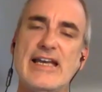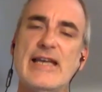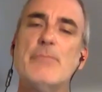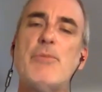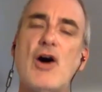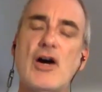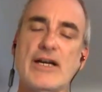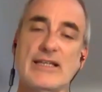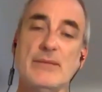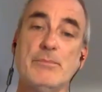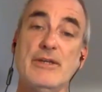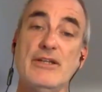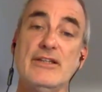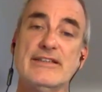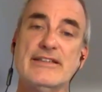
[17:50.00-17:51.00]

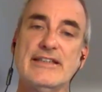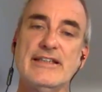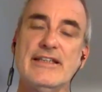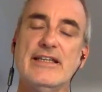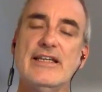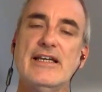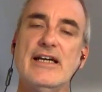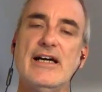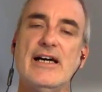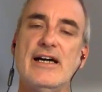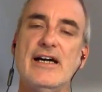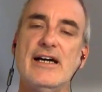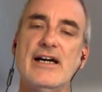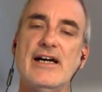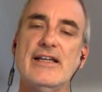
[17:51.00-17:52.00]
impossibility,
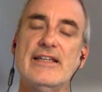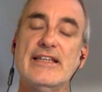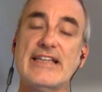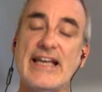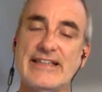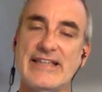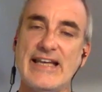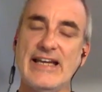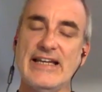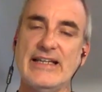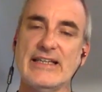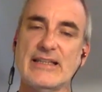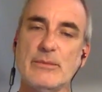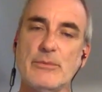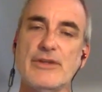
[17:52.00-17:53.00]
this
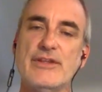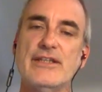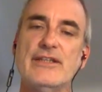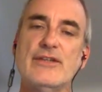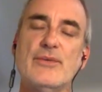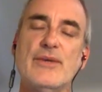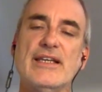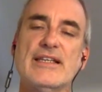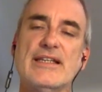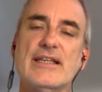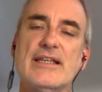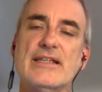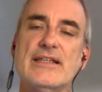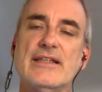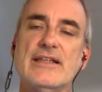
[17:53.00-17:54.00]
antagonism within the
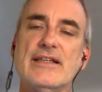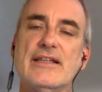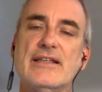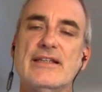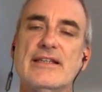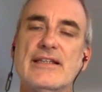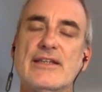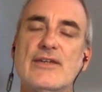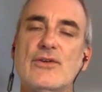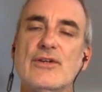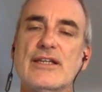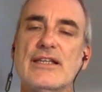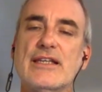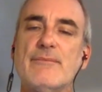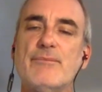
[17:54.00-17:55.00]
racist
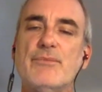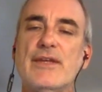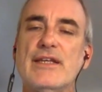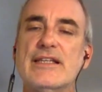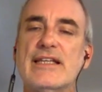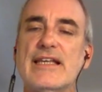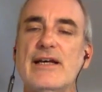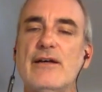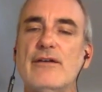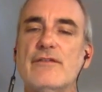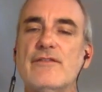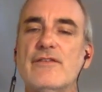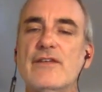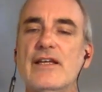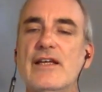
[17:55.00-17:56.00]
discourse
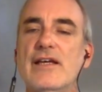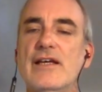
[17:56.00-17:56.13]
itself.